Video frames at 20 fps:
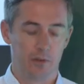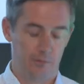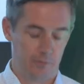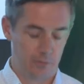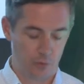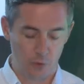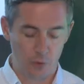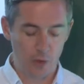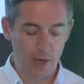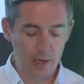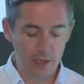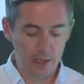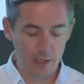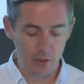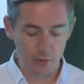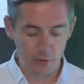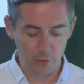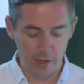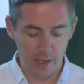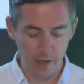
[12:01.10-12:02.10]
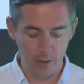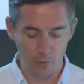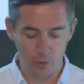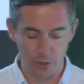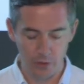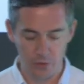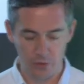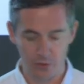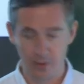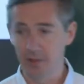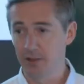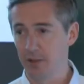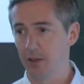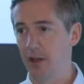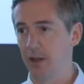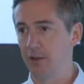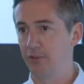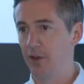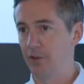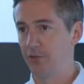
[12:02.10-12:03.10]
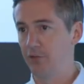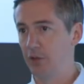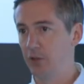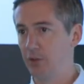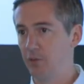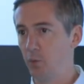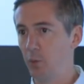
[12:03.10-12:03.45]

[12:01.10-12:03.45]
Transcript: creating a new language, that's a lot of effort.